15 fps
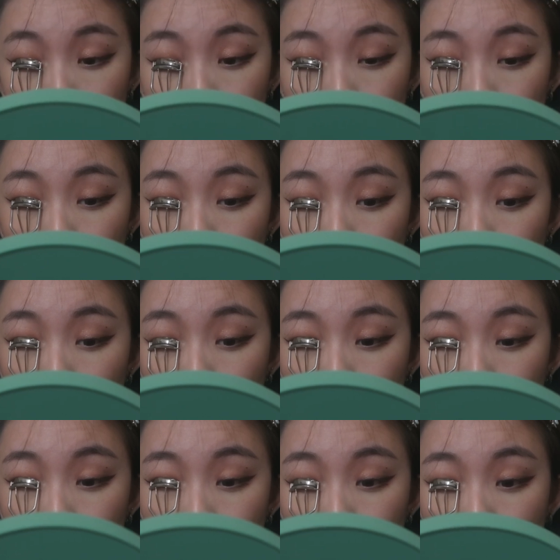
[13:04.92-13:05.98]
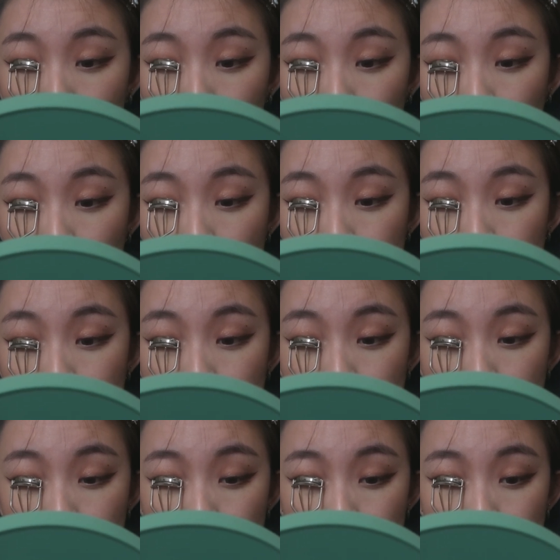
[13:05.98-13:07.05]
and curl my
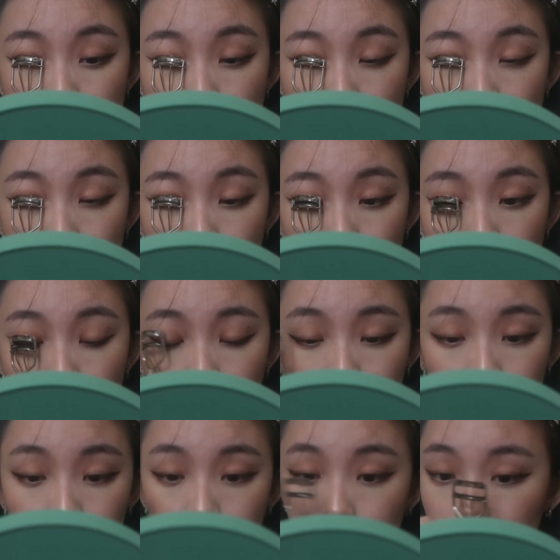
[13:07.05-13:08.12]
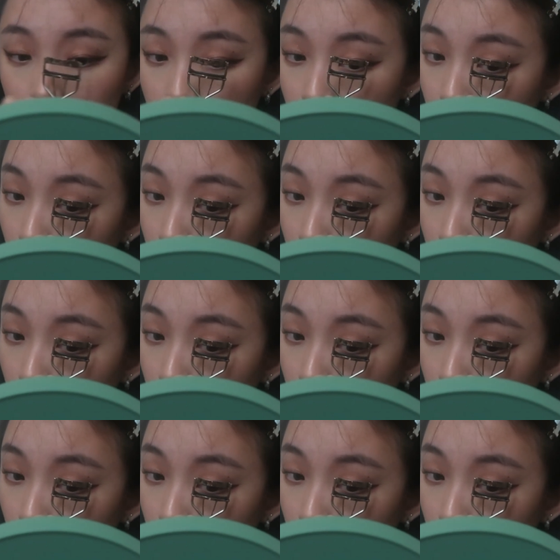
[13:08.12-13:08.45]
lashes from the root.